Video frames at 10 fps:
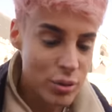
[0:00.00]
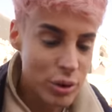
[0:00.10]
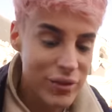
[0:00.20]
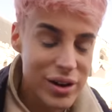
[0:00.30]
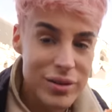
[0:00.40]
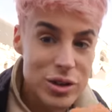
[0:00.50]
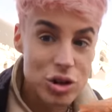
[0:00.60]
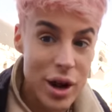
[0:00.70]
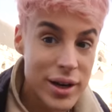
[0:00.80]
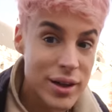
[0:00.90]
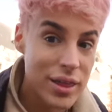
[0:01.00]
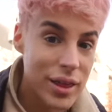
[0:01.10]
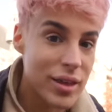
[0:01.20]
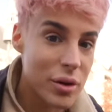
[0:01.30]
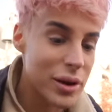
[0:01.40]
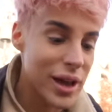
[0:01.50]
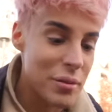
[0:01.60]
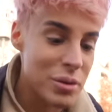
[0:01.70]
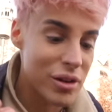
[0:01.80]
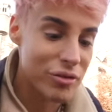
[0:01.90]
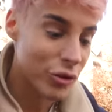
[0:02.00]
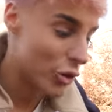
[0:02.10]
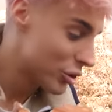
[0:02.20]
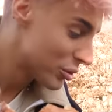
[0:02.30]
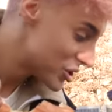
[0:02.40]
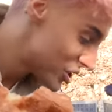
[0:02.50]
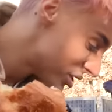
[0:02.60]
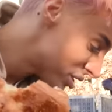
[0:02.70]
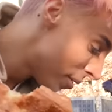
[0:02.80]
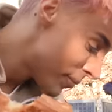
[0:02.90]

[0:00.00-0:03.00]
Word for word: And we haven't even tried the thing that we came here for, which is